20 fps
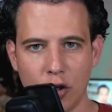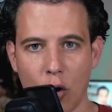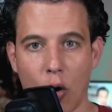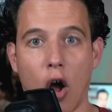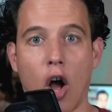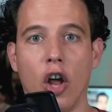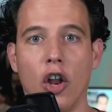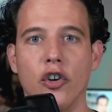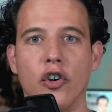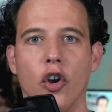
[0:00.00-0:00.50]

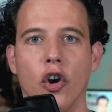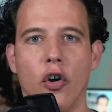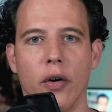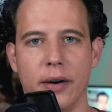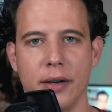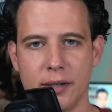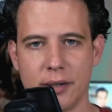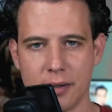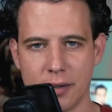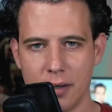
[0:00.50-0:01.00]

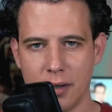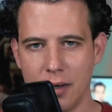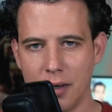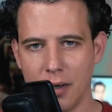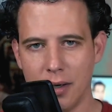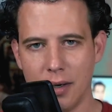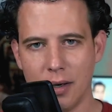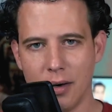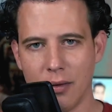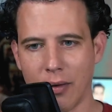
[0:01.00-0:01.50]
Honduras.
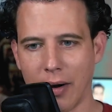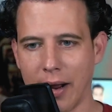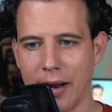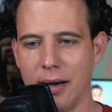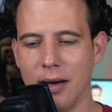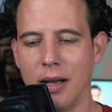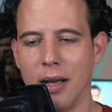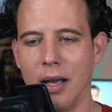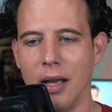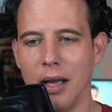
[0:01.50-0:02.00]
Right?